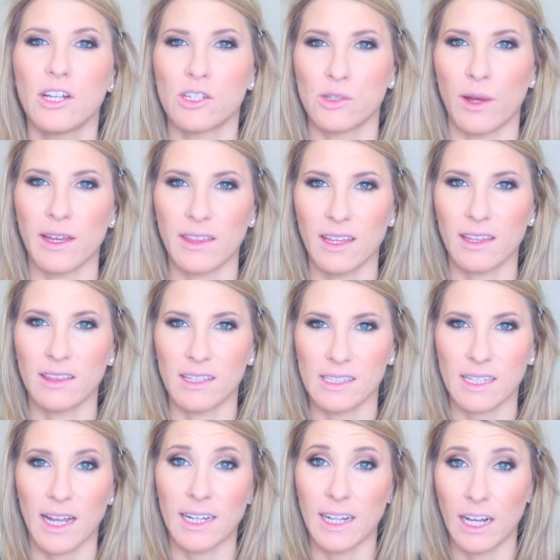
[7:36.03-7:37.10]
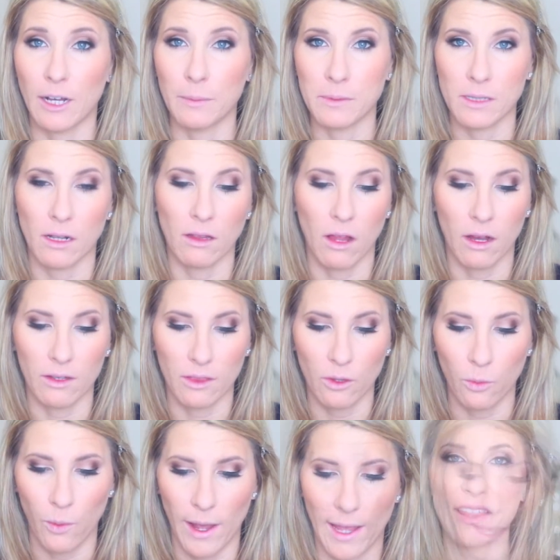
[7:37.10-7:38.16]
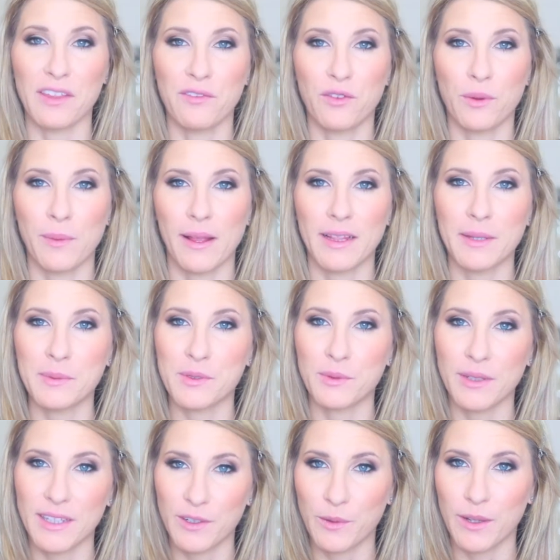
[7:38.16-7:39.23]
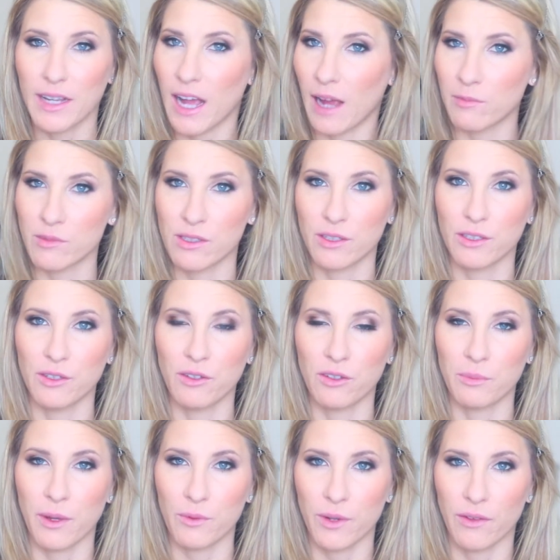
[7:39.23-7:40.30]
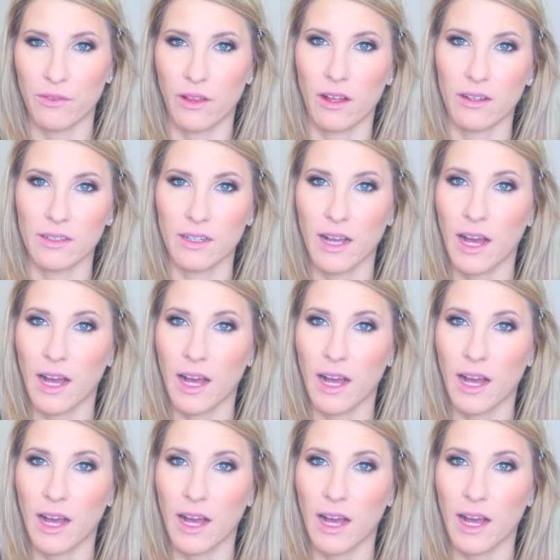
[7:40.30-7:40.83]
So I think this kind of helps along the way. And then for my lips, really quick, I'm just going to use my Revlon